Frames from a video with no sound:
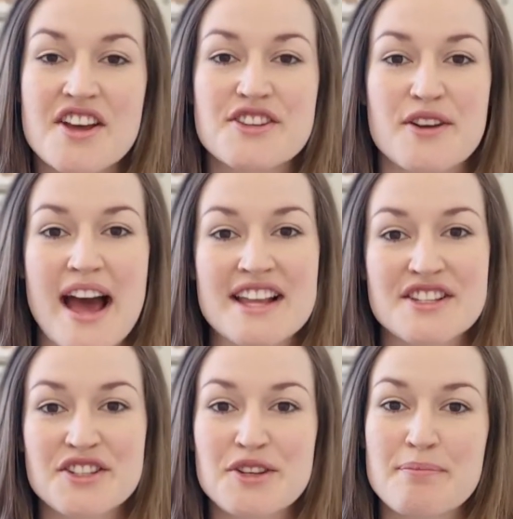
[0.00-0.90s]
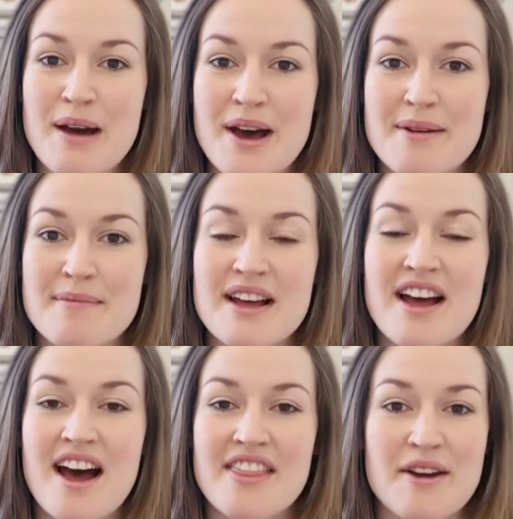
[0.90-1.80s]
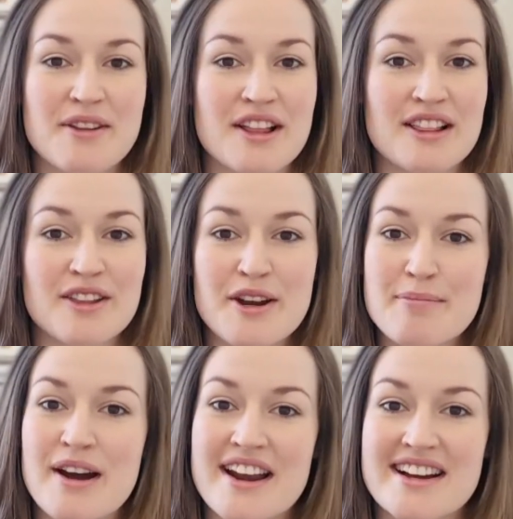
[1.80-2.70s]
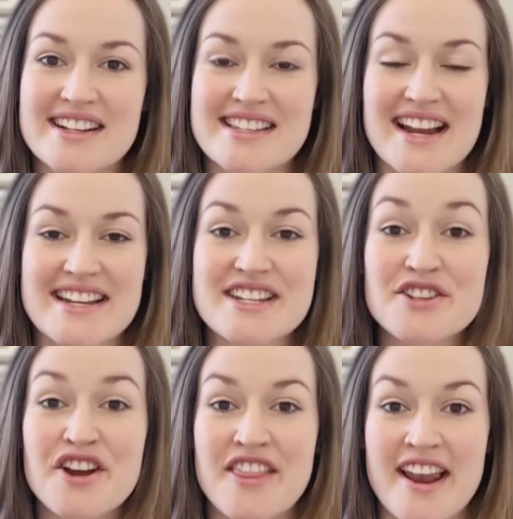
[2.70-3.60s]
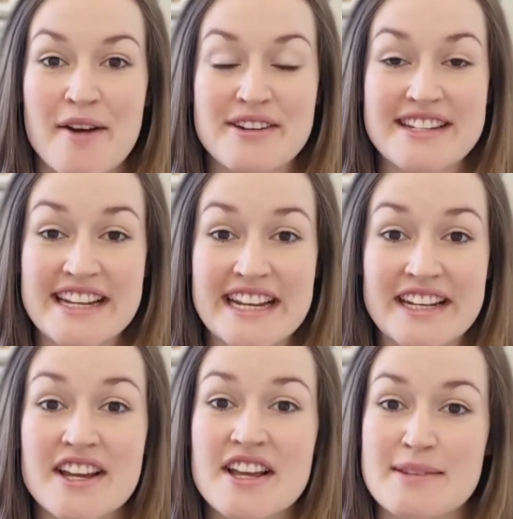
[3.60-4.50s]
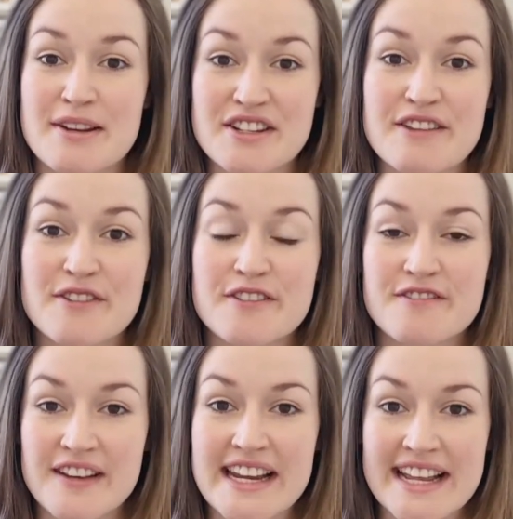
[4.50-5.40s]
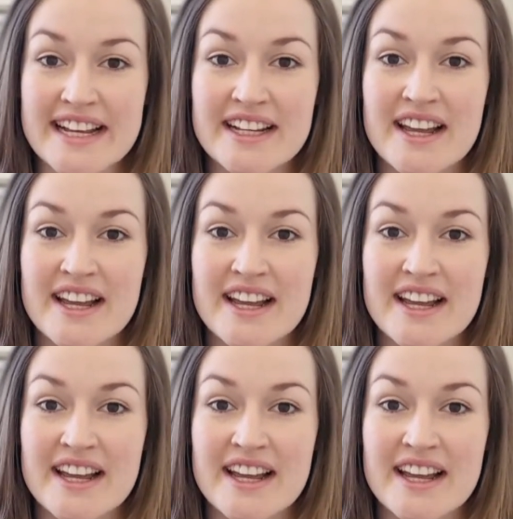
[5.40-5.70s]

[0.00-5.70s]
So as a new mum, there were a lot of products that I didn't know that I would need, especially for feeding.